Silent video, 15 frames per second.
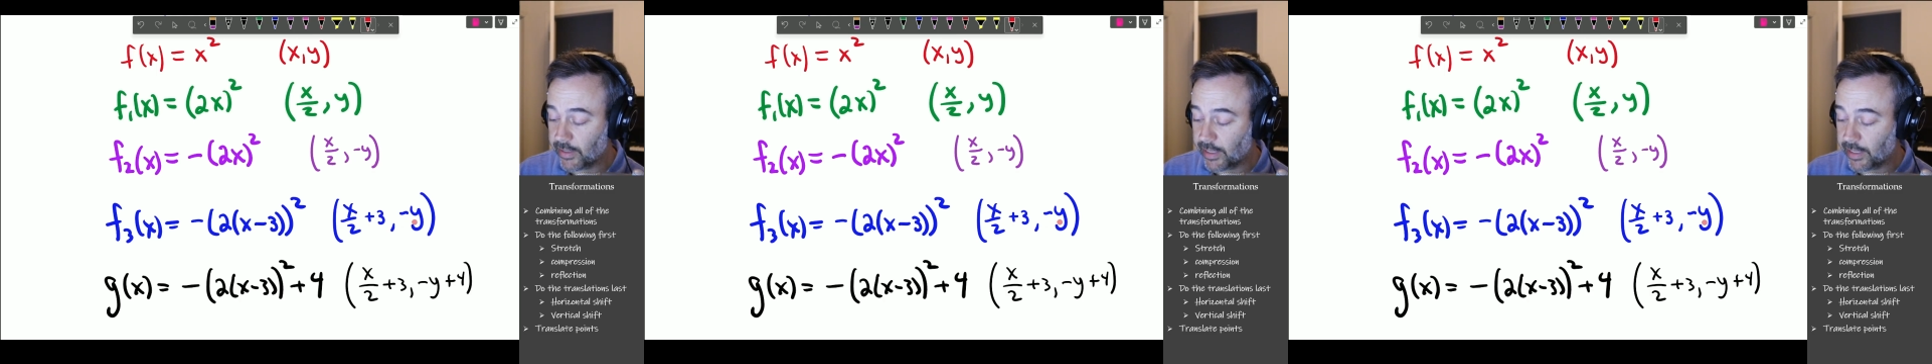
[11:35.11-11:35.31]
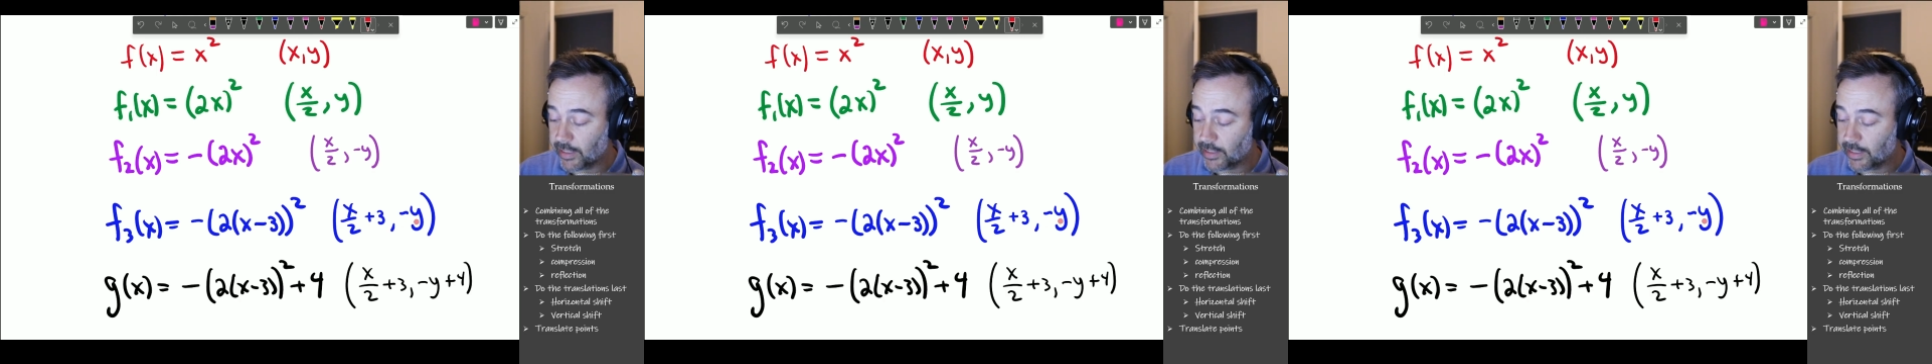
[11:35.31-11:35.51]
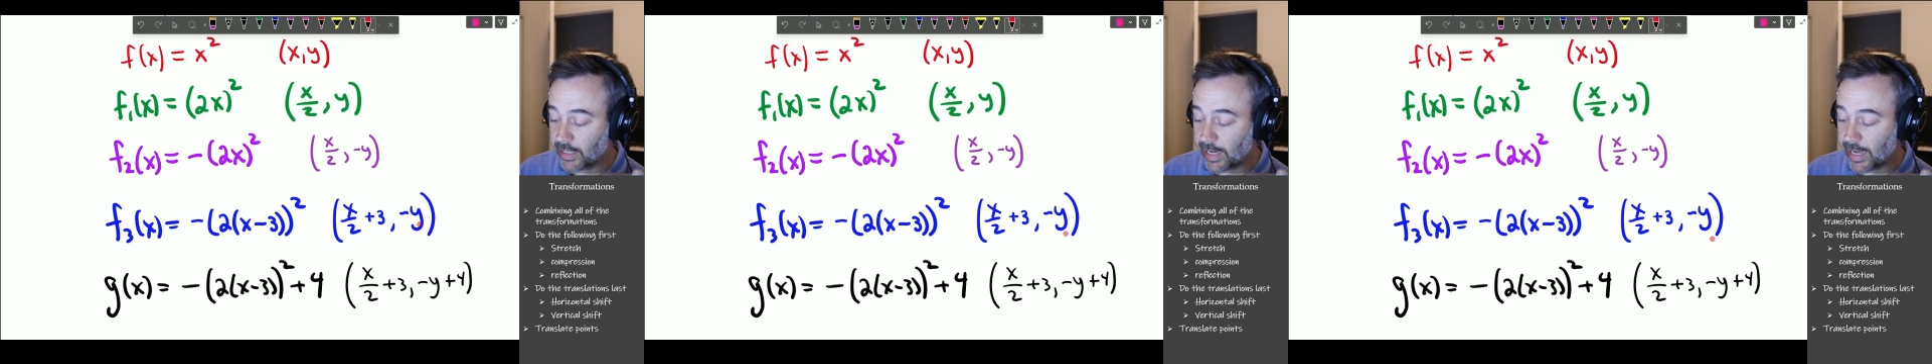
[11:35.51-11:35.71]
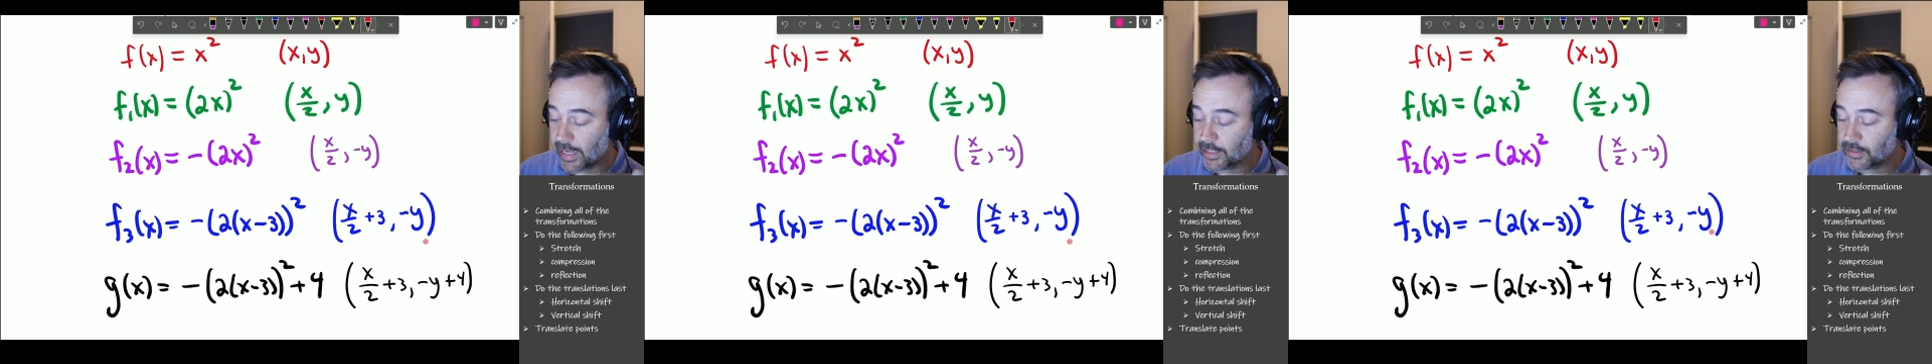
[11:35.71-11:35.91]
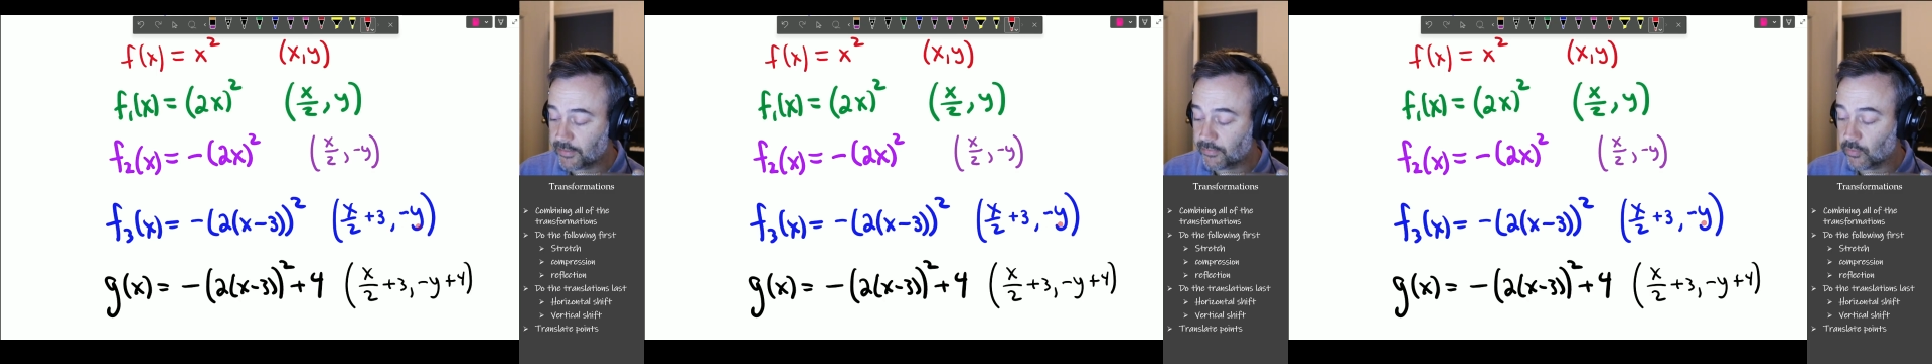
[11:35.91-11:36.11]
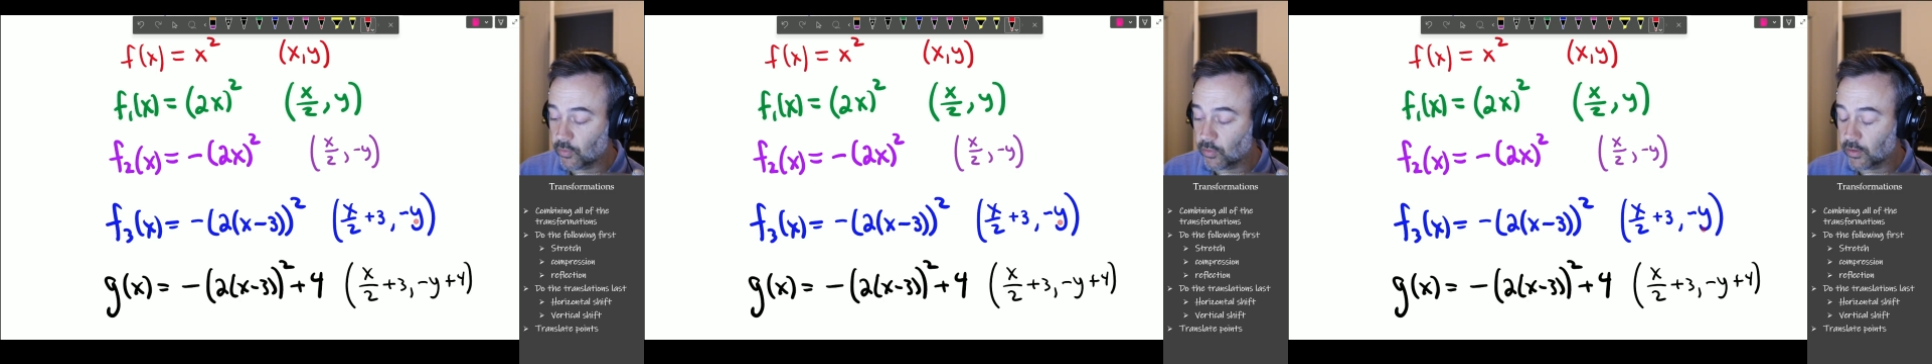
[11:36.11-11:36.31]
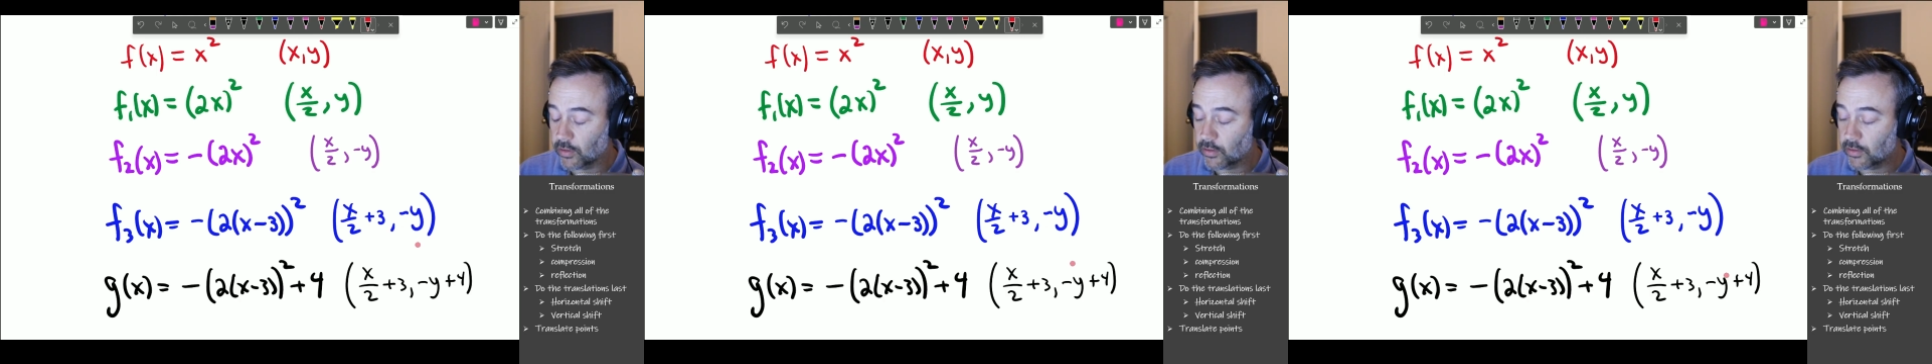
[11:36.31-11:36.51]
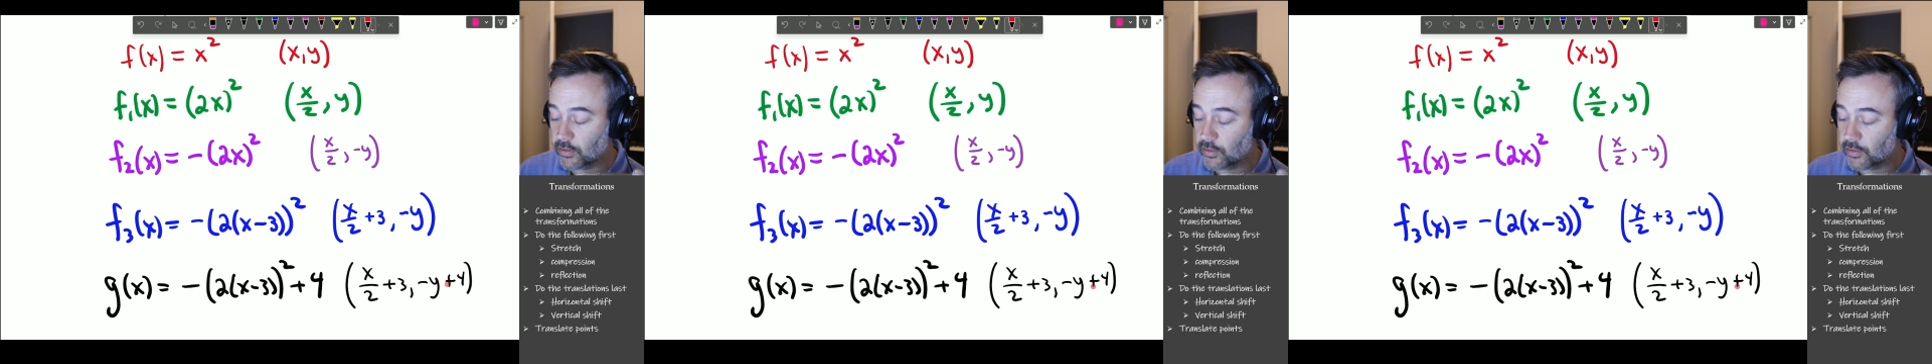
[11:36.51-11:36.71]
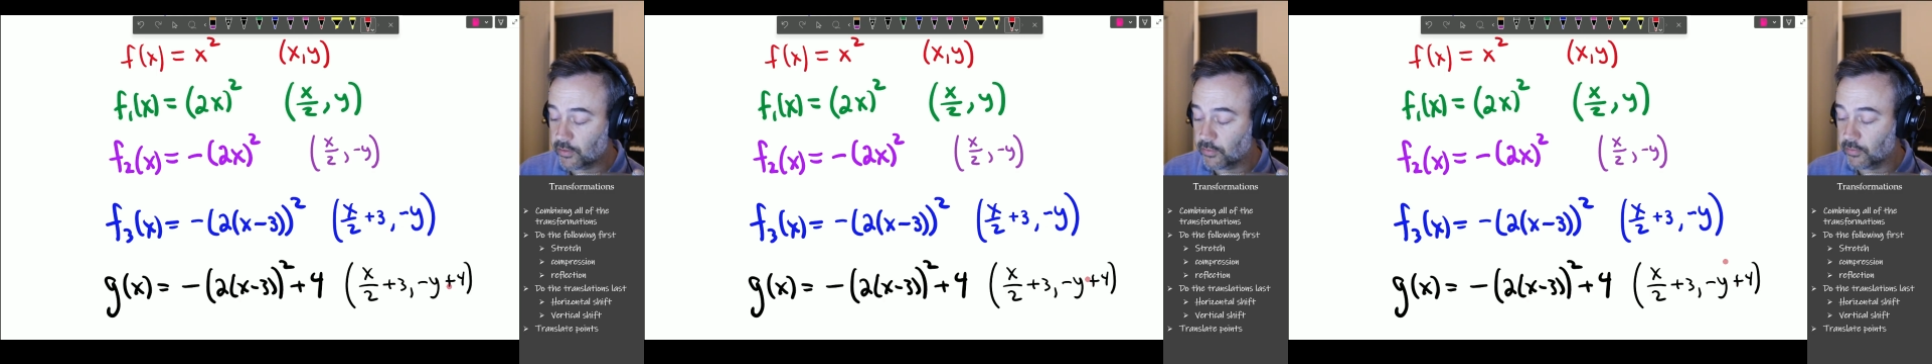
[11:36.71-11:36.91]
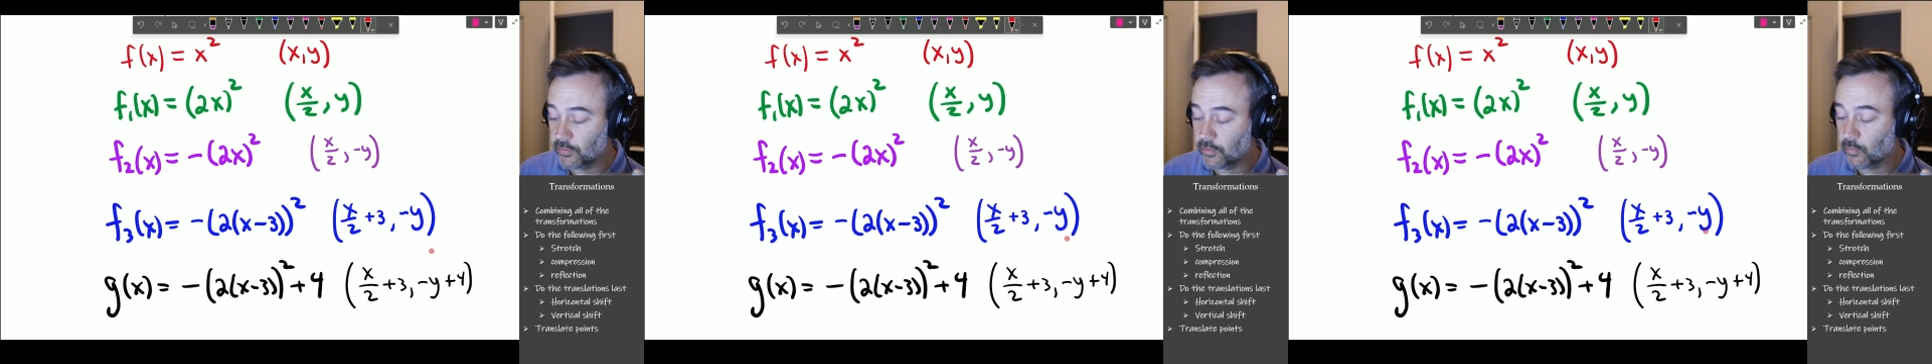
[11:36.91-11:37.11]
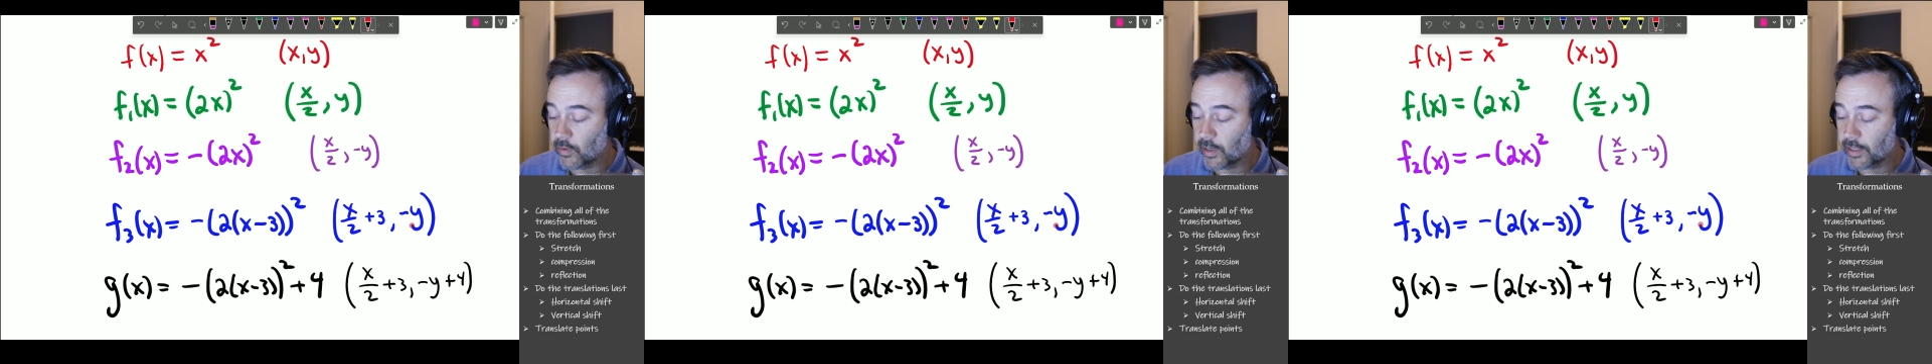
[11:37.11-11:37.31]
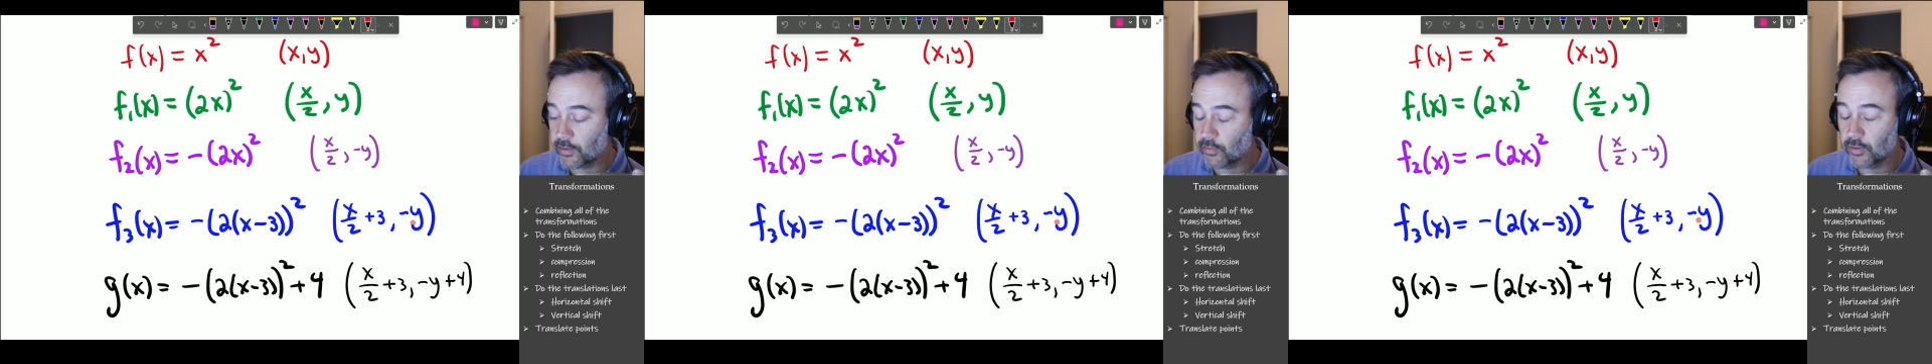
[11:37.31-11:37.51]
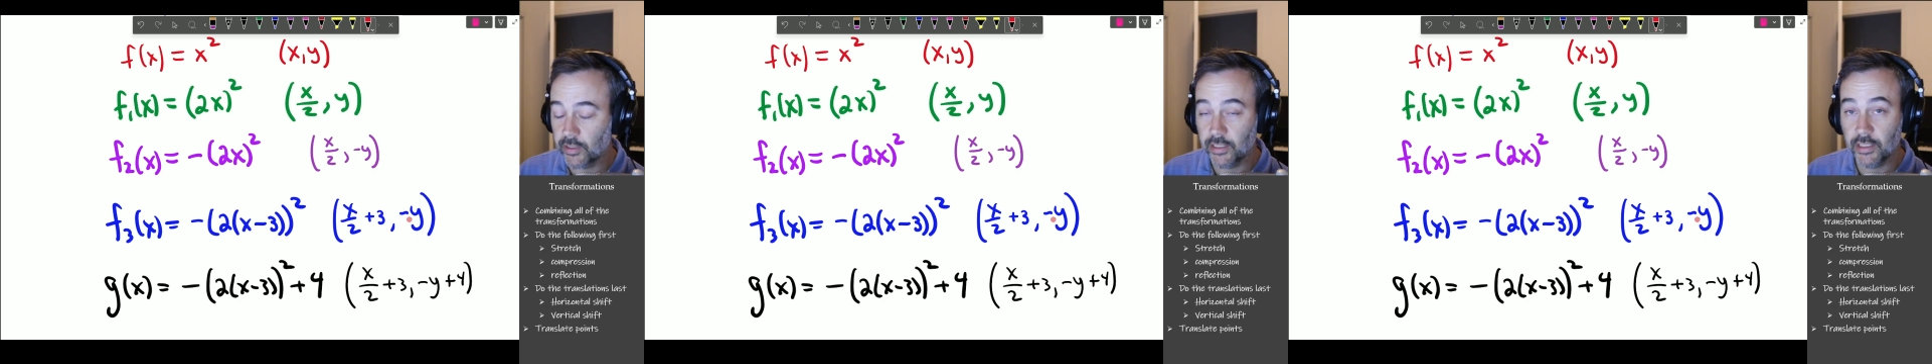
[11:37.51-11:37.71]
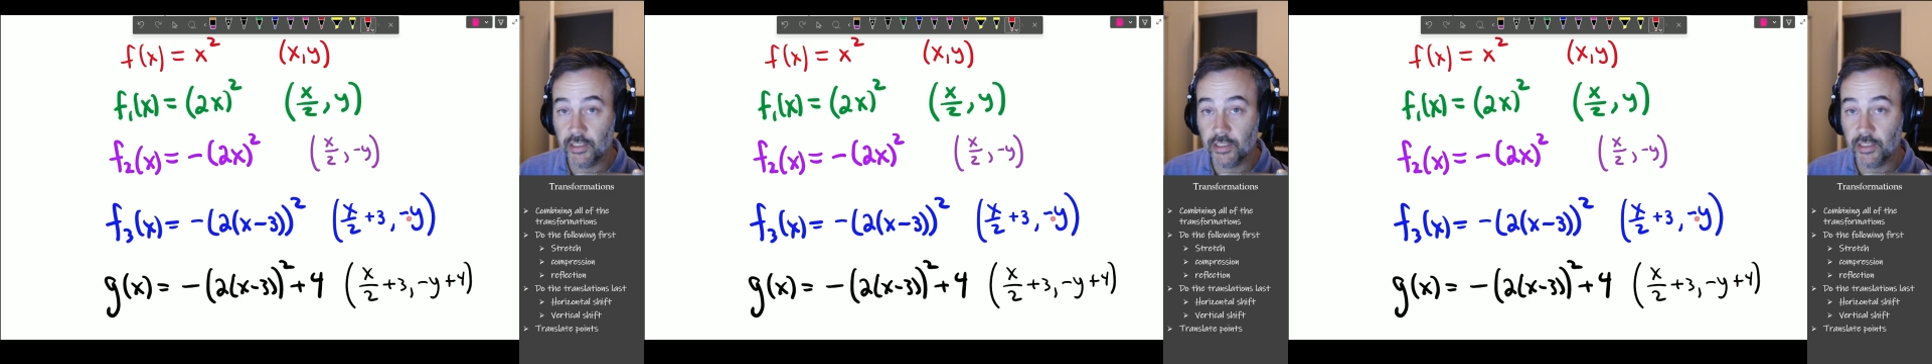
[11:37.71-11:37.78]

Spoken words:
and it adds 4 to the y coordinate.